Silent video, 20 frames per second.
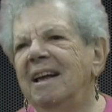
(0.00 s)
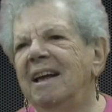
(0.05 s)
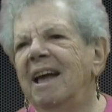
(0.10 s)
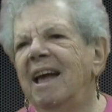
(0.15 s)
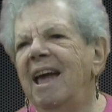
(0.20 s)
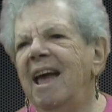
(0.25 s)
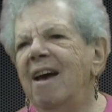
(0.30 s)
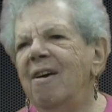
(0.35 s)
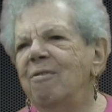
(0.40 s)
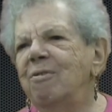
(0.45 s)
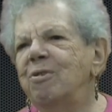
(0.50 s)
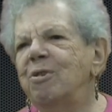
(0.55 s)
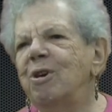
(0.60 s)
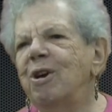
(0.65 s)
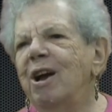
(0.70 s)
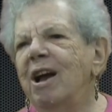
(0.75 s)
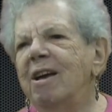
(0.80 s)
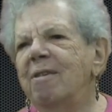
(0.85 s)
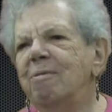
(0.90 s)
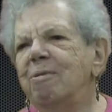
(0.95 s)

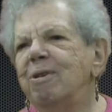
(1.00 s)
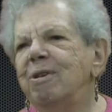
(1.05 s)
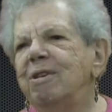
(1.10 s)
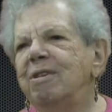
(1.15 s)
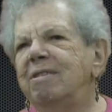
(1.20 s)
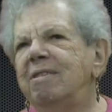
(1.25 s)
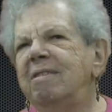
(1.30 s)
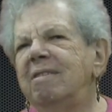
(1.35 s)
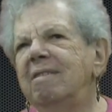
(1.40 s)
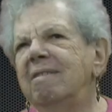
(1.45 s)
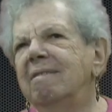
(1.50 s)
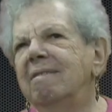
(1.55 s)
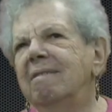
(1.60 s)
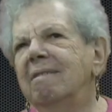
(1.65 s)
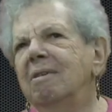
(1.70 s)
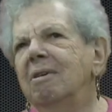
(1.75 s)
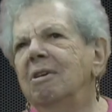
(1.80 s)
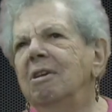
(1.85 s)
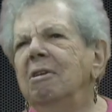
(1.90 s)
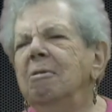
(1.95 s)
After
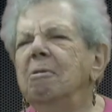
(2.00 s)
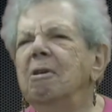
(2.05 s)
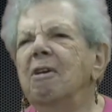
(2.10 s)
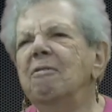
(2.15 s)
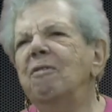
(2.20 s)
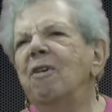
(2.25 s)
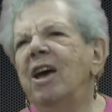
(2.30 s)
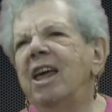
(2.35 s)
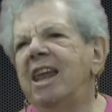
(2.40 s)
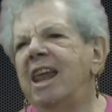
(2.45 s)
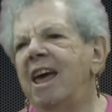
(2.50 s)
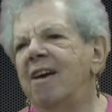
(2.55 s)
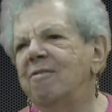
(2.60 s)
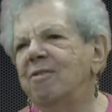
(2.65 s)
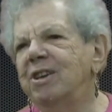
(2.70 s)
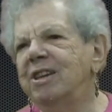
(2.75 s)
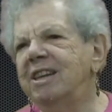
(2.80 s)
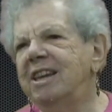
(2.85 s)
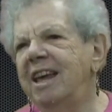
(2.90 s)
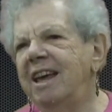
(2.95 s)
if I'd have a
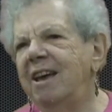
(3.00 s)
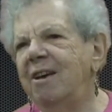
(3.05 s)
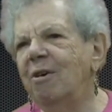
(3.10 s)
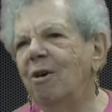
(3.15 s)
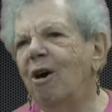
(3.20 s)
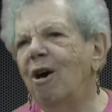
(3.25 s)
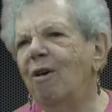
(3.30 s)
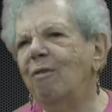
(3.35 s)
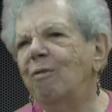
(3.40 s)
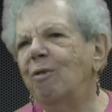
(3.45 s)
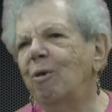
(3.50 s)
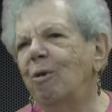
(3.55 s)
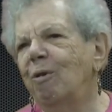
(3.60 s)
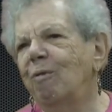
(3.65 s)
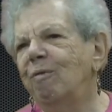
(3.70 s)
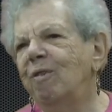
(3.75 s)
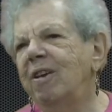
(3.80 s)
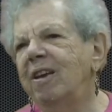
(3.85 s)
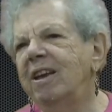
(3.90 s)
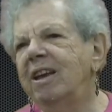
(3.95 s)
day off or a
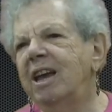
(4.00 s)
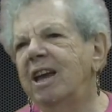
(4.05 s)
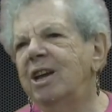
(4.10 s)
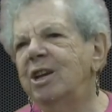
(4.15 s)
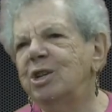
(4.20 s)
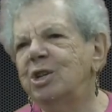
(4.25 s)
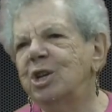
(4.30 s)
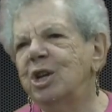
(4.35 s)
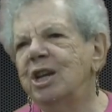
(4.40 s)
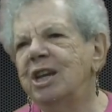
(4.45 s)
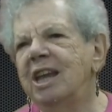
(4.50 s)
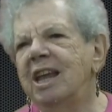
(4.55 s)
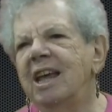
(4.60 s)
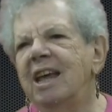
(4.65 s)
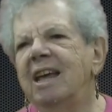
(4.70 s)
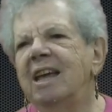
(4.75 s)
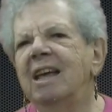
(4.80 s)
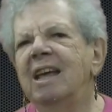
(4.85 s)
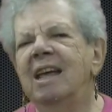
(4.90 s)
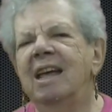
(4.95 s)
vacation
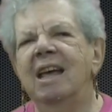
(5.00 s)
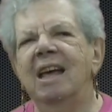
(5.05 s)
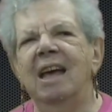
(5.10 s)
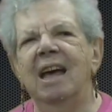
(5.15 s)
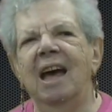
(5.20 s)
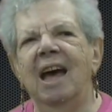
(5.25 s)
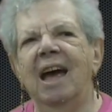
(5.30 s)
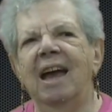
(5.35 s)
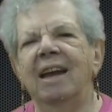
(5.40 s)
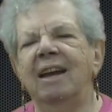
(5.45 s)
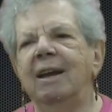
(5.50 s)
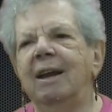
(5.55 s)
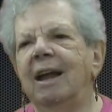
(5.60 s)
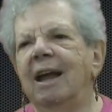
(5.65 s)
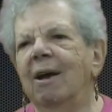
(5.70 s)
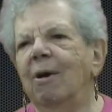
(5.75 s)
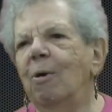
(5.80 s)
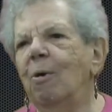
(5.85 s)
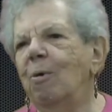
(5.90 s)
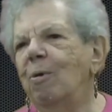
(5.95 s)
day, I'd
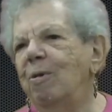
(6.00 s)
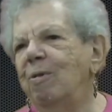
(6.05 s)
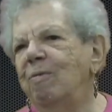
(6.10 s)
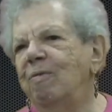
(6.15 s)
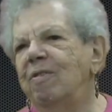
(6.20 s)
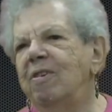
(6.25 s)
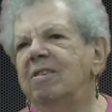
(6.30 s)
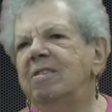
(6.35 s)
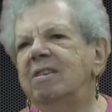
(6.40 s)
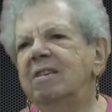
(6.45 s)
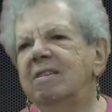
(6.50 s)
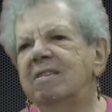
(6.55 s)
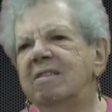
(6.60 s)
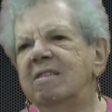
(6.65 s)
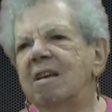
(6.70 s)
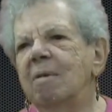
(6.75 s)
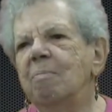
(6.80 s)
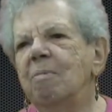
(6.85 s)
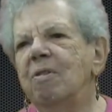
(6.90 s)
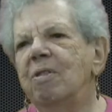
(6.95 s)
go and visit
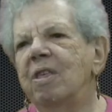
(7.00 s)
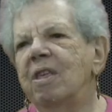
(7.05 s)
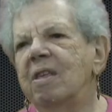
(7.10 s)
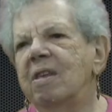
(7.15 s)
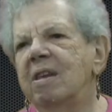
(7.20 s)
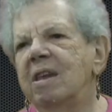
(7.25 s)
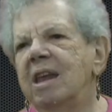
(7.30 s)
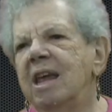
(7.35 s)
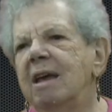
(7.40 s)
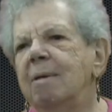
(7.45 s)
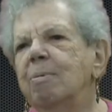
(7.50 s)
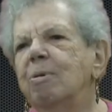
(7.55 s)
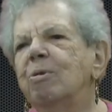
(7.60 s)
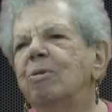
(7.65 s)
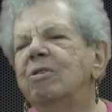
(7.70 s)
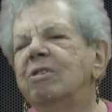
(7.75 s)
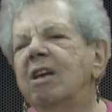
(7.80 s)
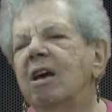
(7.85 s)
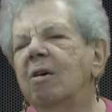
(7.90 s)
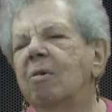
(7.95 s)
some of the
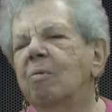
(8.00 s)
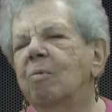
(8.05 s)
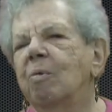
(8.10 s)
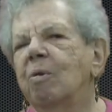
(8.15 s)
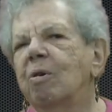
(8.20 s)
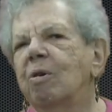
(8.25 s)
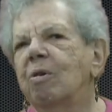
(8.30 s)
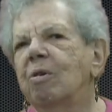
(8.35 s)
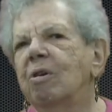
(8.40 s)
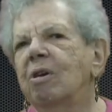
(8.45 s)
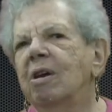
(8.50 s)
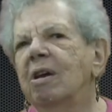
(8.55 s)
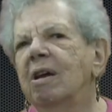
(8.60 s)
neighbors that were